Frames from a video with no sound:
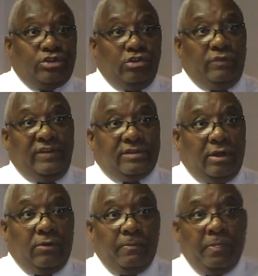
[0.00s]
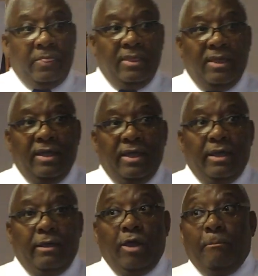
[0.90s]
were the children of Esau.
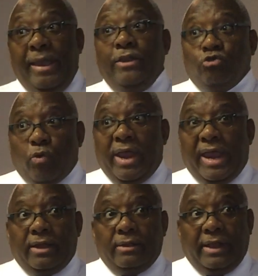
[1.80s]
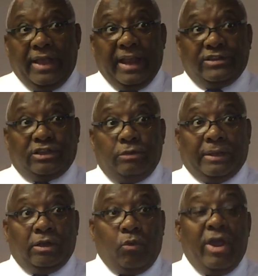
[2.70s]
It means red. Man, that's the
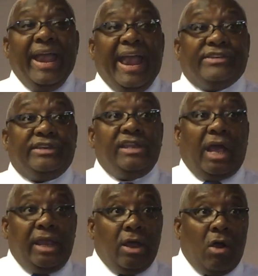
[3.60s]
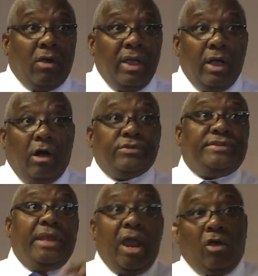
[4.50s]
word Seier or
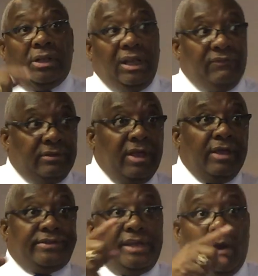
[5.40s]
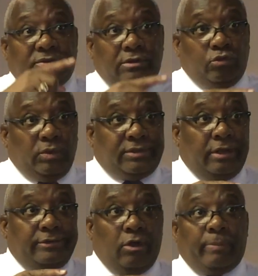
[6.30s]
Seir. Seir was a
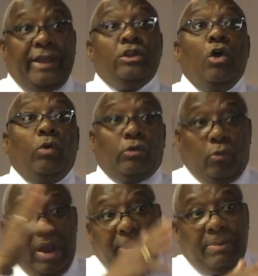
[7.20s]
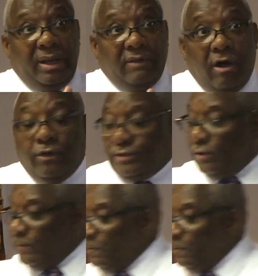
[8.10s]
little place where the red people lived also.